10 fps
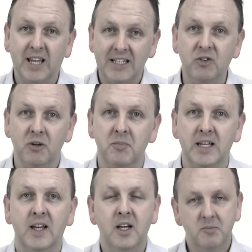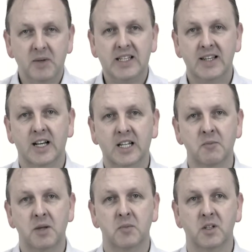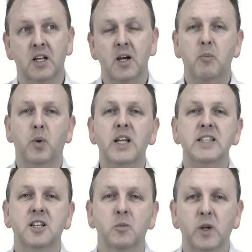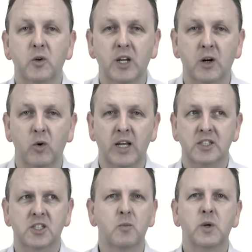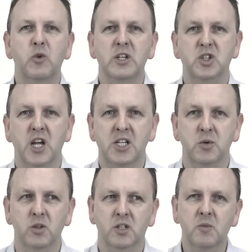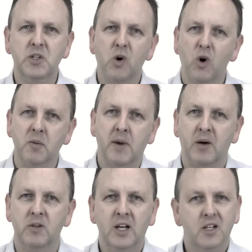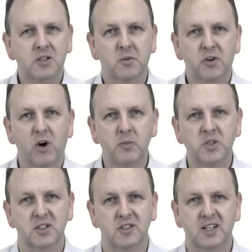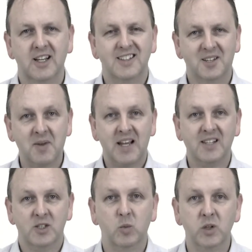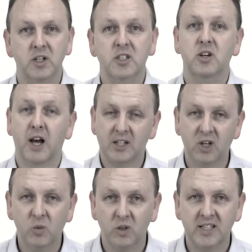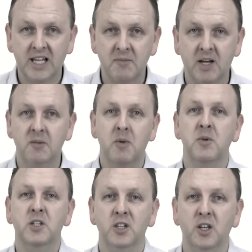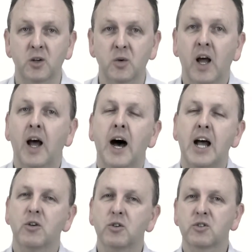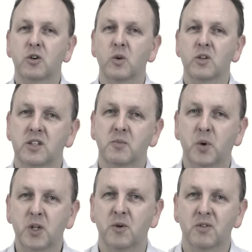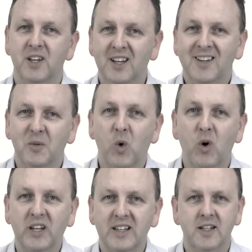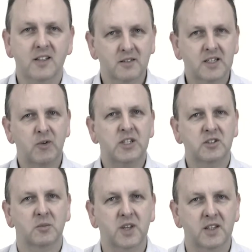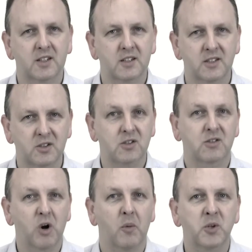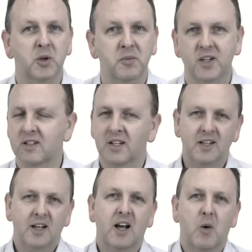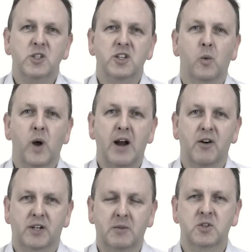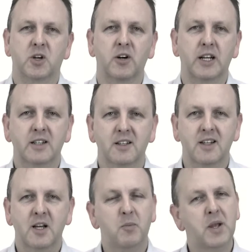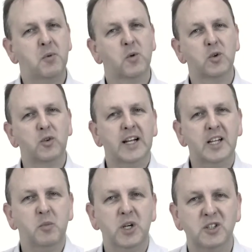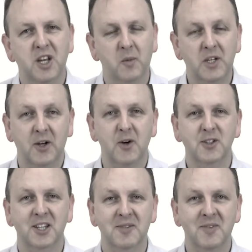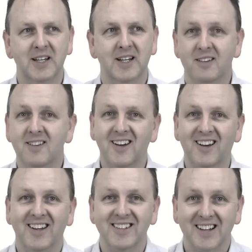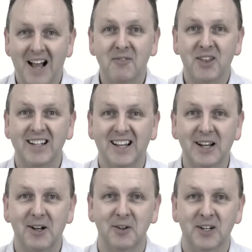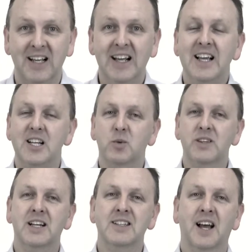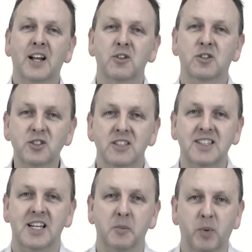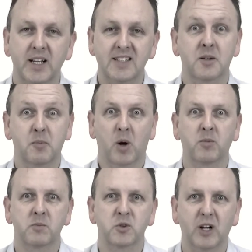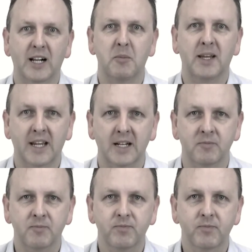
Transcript: hindering me meeting that commitment. Please, can we rearrange? Can we reschedule? Can we talk about some other options to make this work? So I do want to keep my commitment to you. I also to put you on warning that there is something that has just cropped up that I wasn't aware of, and I'm sorry. People will really appreciate when you go to them and have that dialogue. It's when that dialogue doesn't take place, the problems really begin.